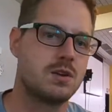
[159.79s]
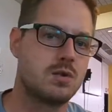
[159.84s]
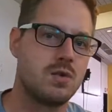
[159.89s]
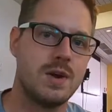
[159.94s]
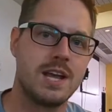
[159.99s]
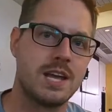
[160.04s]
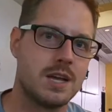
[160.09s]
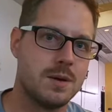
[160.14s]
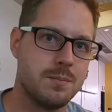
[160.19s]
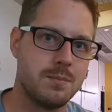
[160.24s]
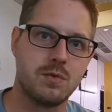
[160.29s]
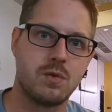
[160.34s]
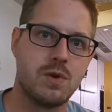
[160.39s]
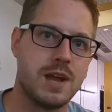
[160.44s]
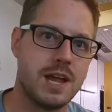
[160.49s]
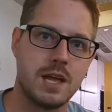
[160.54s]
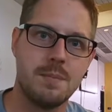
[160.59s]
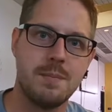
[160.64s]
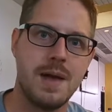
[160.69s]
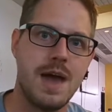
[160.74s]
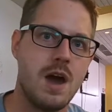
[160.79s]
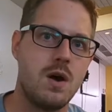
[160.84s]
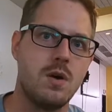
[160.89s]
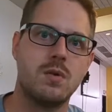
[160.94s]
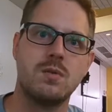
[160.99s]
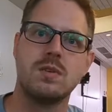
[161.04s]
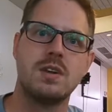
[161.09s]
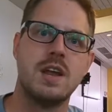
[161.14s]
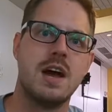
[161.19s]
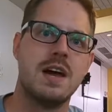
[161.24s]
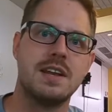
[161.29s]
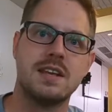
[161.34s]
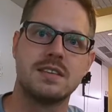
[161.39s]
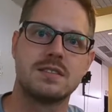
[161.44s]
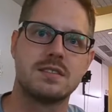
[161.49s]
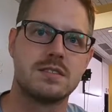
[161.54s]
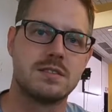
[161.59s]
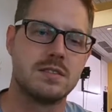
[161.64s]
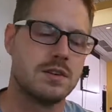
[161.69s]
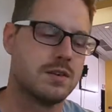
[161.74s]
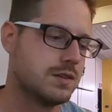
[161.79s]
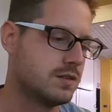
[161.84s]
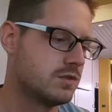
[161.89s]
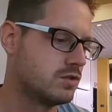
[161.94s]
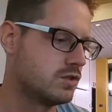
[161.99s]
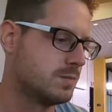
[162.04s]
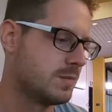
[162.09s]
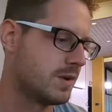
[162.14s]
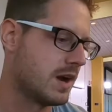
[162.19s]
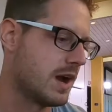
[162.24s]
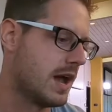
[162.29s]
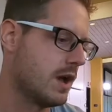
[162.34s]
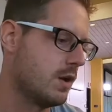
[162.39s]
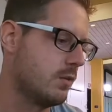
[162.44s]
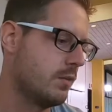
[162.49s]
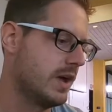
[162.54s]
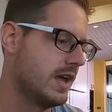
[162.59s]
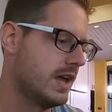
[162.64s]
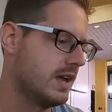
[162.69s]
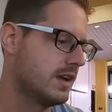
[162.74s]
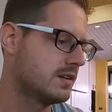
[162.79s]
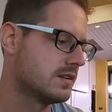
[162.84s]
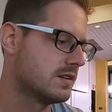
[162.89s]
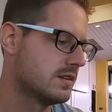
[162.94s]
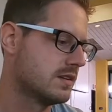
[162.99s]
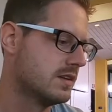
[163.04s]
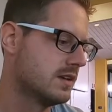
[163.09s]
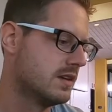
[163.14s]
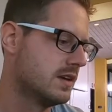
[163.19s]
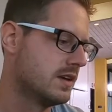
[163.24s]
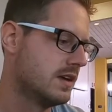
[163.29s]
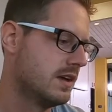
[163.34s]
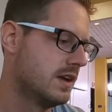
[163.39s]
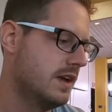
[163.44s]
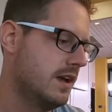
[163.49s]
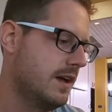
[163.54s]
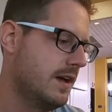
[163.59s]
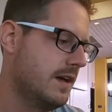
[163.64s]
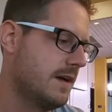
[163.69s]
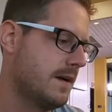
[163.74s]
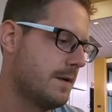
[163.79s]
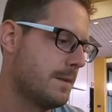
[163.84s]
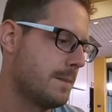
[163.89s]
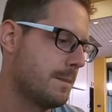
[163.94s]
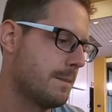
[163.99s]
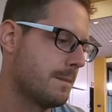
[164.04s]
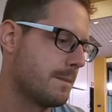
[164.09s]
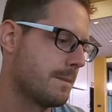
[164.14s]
crank them out, not necessarily super high weight.